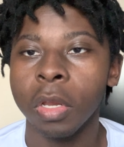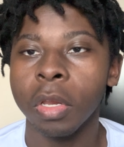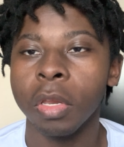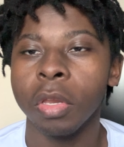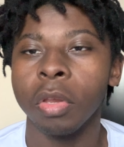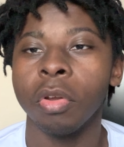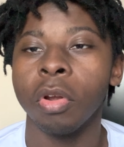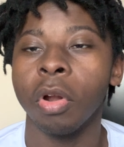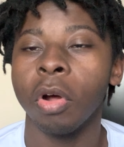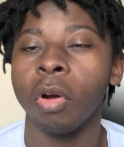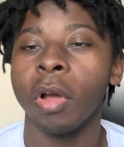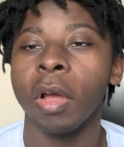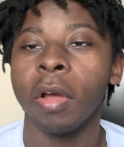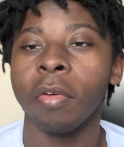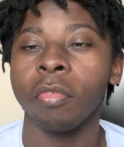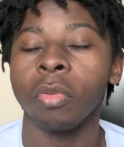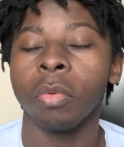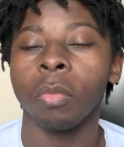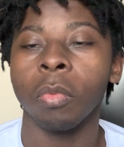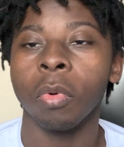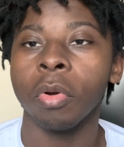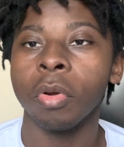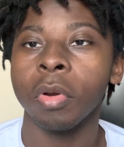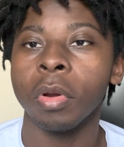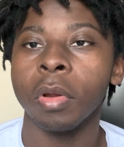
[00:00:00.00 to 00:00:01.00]
You don't have to
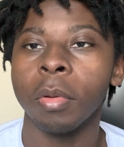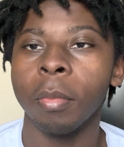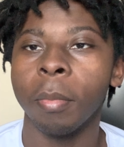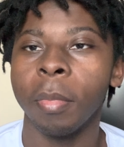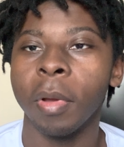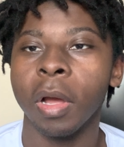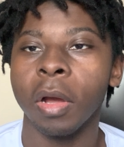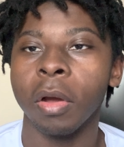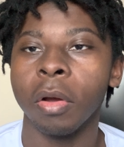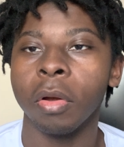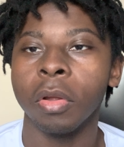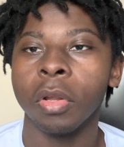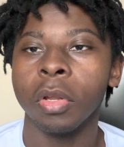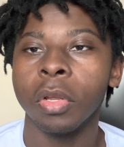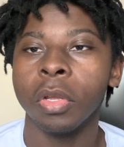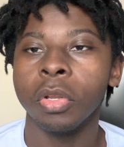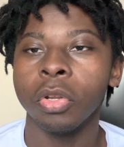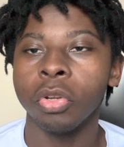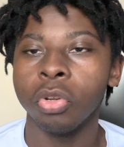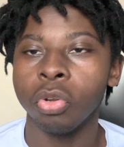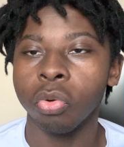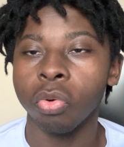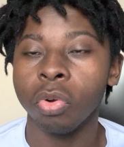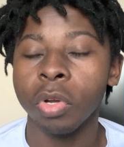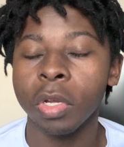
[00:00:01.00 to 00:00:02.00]
worry about
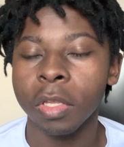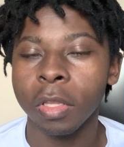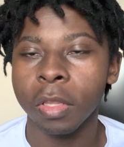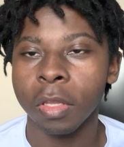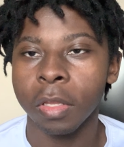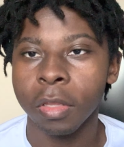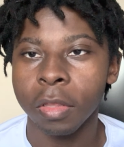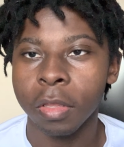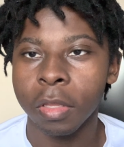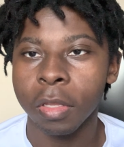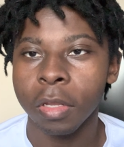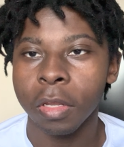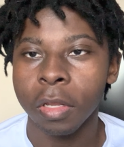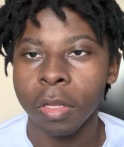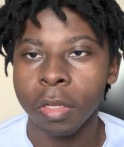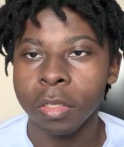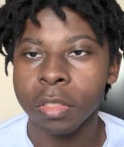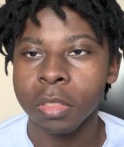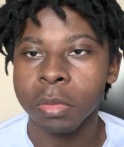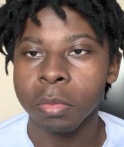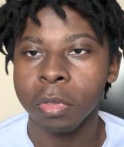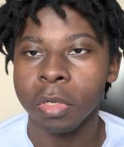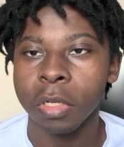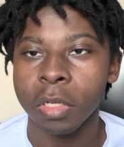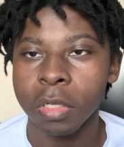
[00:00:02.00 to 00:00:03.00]
doing the things
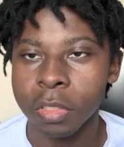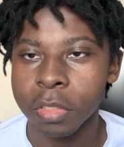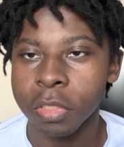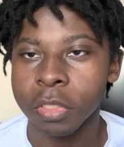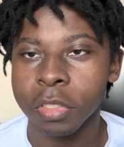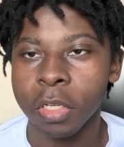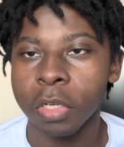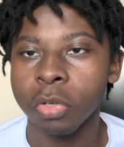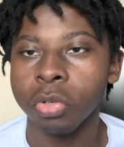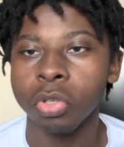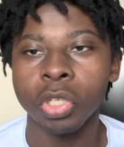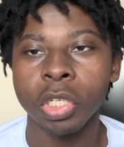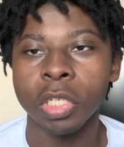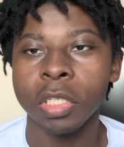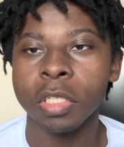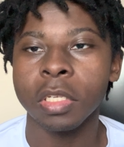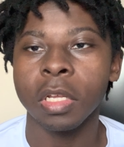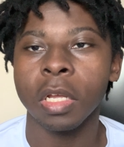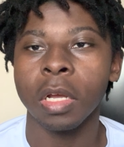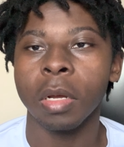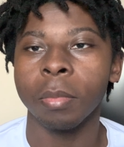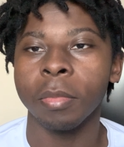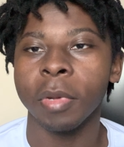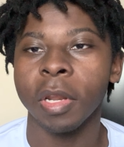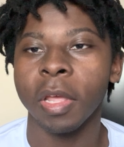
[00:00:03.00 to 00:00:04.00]
because they will just
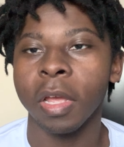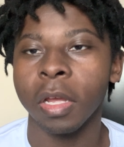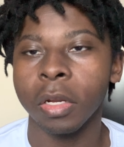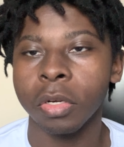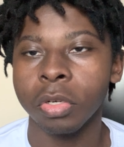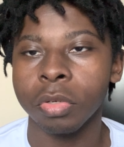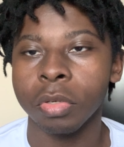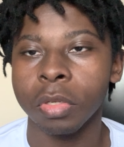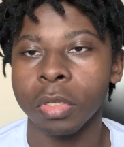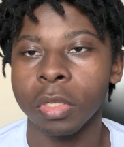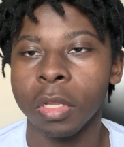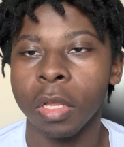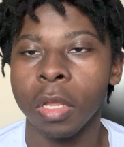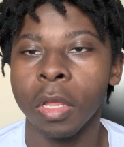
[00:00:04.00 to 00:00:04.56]
come naturally.